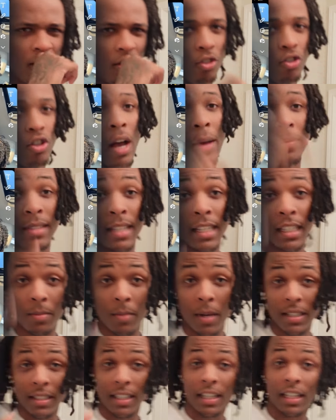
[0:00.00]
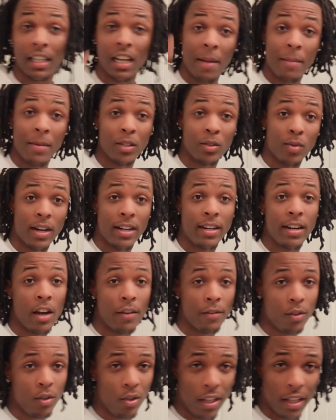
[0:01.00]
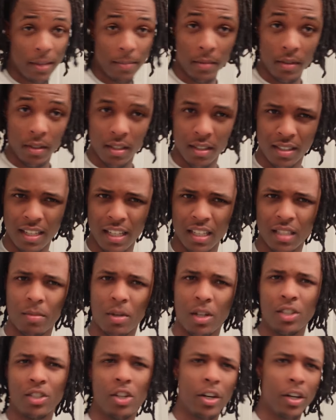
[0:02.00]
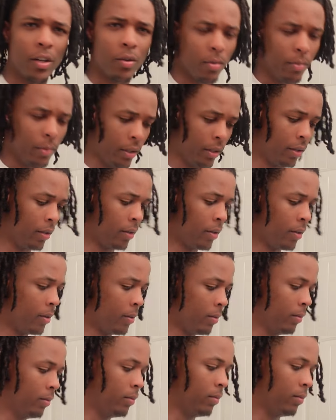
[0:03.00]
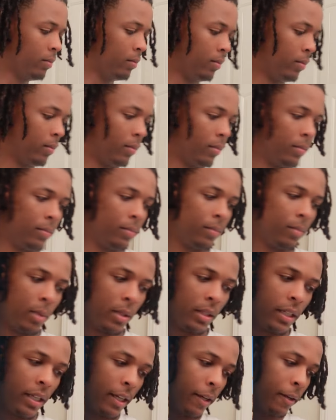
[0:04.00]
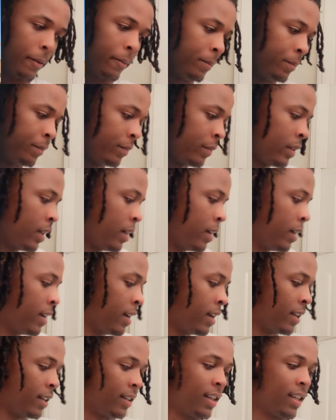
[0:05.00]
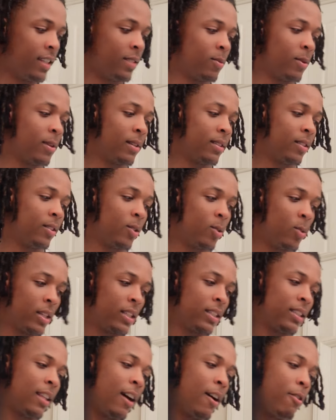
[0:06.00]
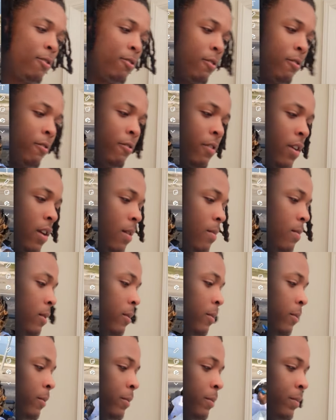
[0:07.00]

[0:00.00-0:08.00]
Drop six months in the comments right now if you did the six month journey with me. But yeah, this was the twist out, you feel me?